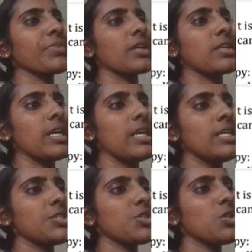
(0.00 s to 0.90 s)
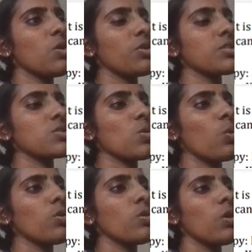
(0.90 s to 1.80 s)
The radiation on its
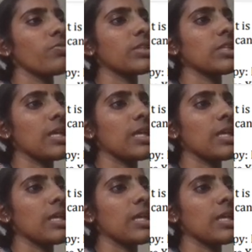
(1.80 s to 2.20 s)
own or with